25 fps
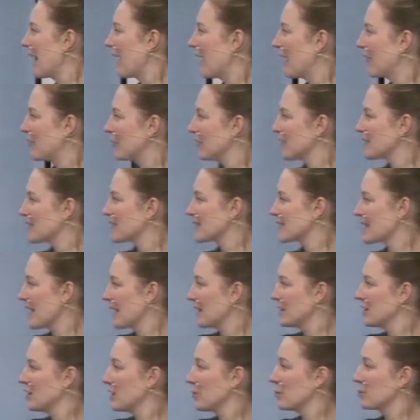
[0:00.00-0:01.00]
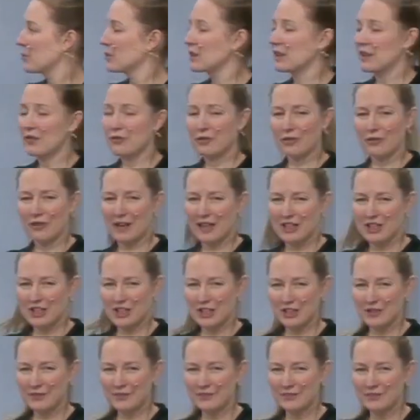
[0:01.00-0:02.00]
have cell
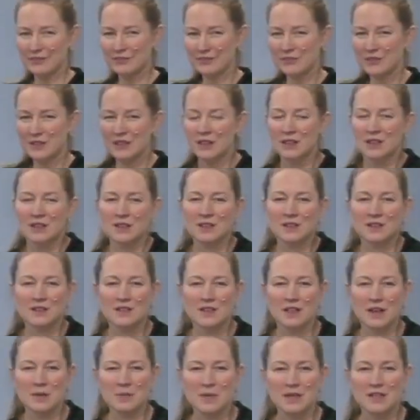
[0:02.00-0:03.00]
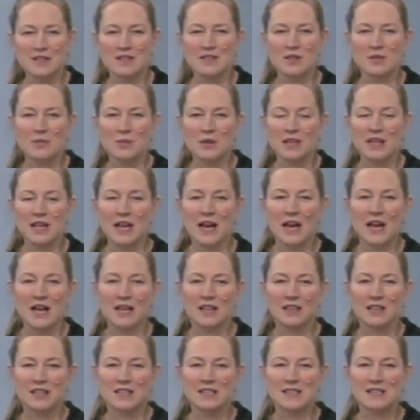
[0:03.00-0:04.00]
proliferation. So that means that we
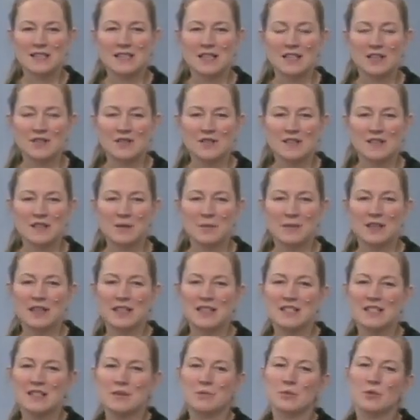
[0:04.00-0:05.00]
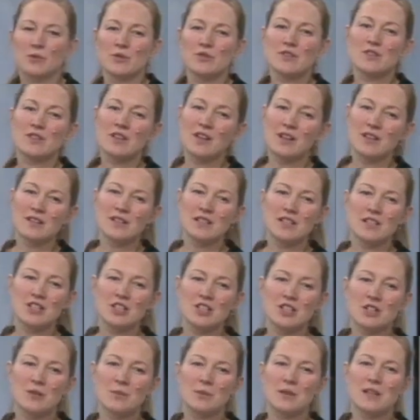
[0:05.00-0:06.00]
can, instead of stimulating more scar
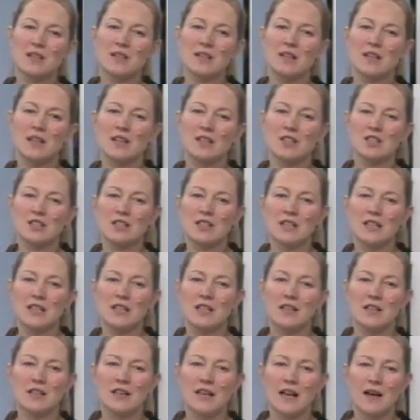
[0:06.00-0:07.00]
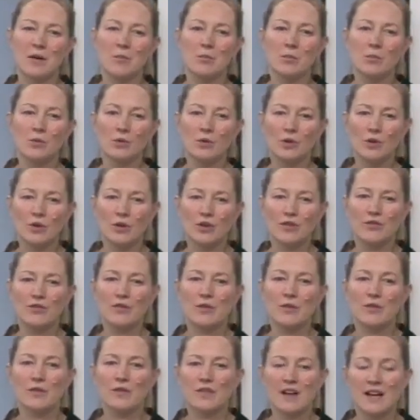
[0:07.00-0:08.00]
tissue, we can actually get more of
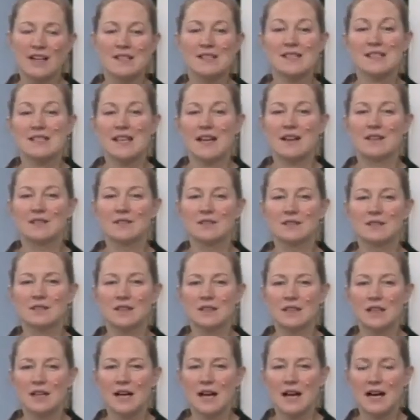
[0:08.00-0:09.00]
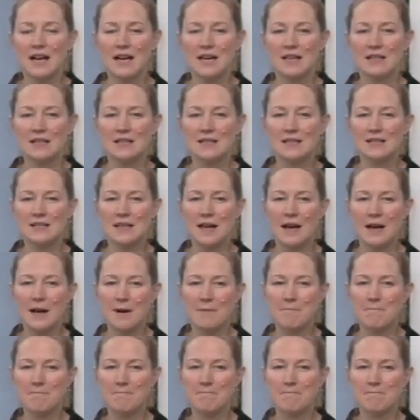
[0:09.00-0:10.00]
that cell that has
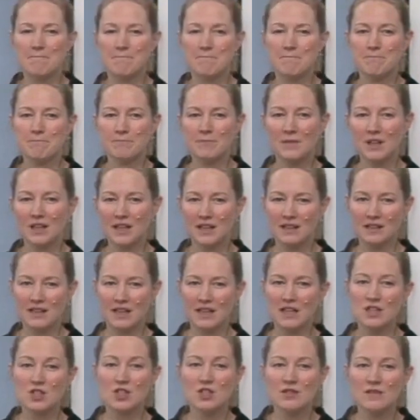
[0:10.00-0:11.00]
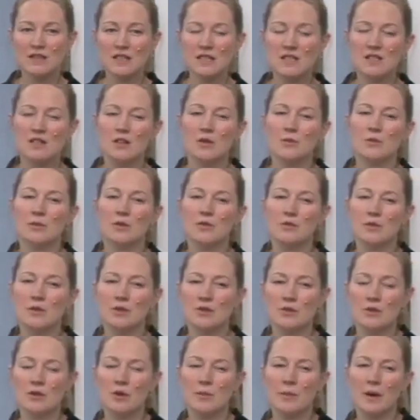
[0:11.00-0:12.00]
had the injury. So if we
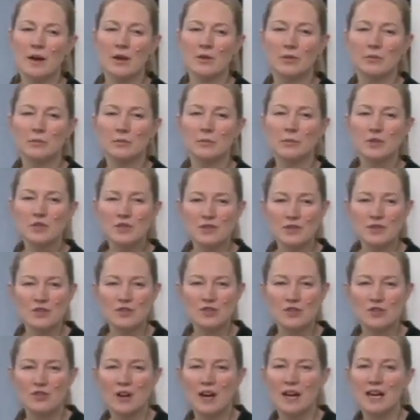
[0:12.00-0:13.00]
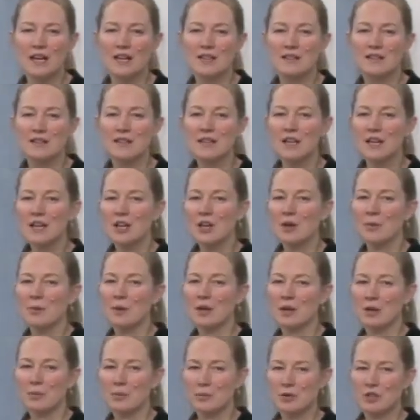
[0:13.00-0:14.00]
talk about muscle strains,
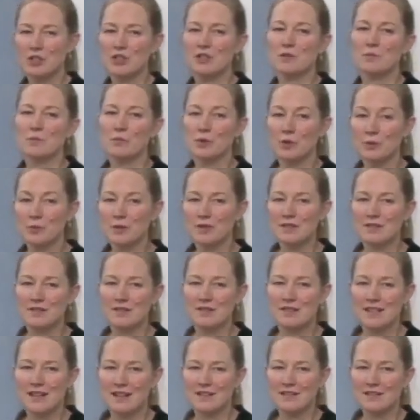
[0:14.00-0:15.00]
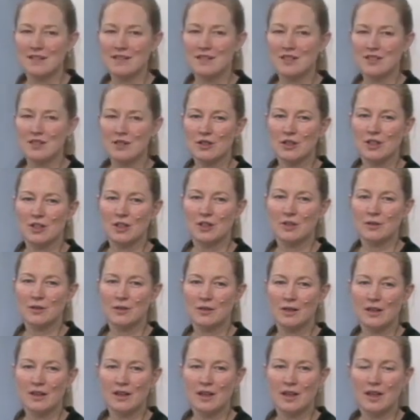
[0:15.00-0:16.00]
we can produce more muscle cells to
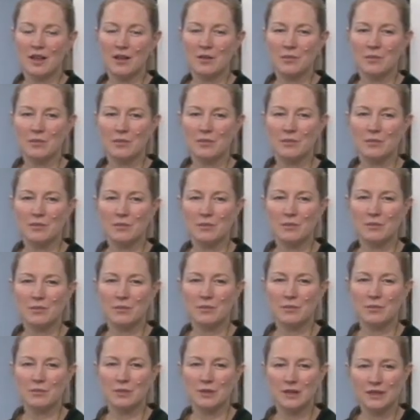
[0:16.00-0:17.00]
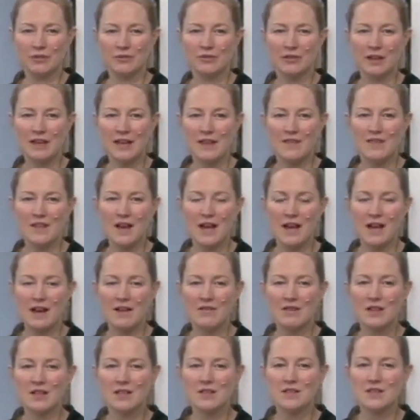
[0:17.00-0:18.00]
proliferate in that
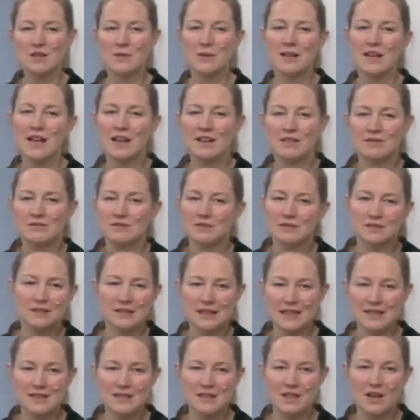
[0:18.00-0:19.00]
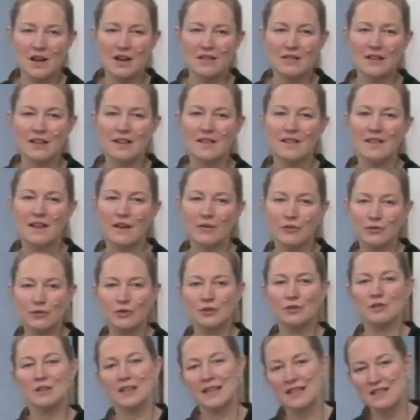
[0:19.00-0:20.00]
area, so we get less scarring and
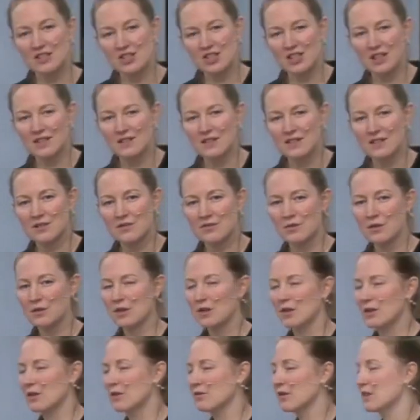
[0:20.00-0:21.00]
therefore less chance of the